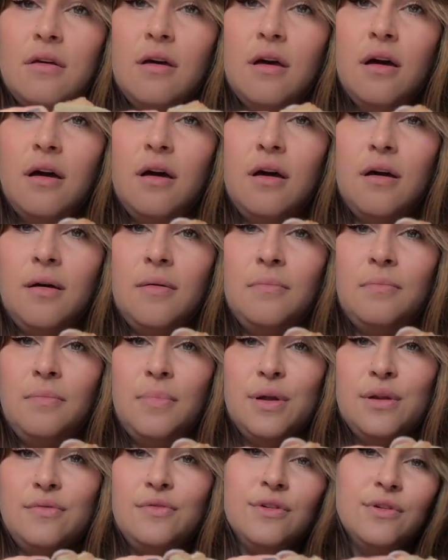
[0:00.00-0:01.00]

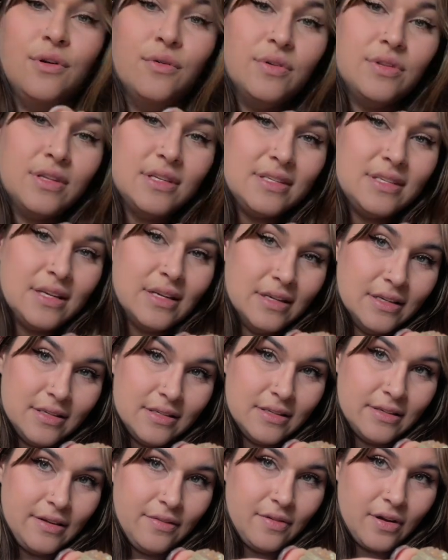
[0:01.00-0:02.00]
But if you know what this
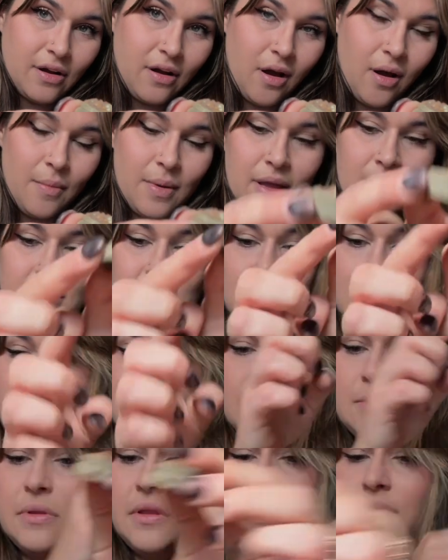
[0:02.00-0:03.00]
is, leave a comment because
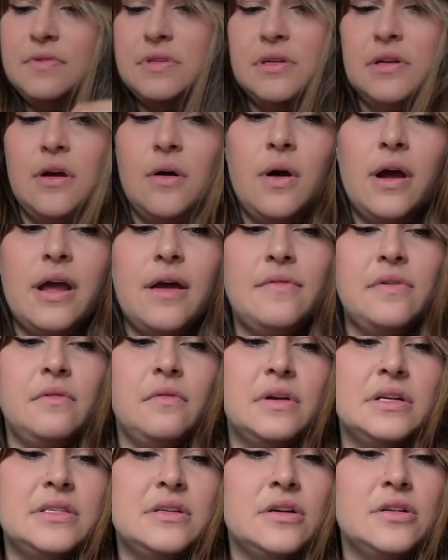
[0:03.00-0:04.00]
I would love to know. I haven't
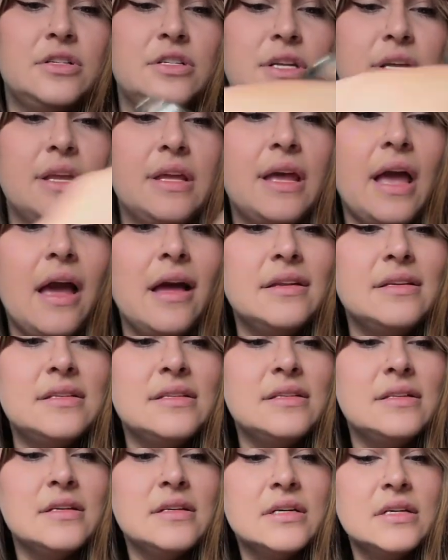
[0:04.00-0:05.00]
researched it yet.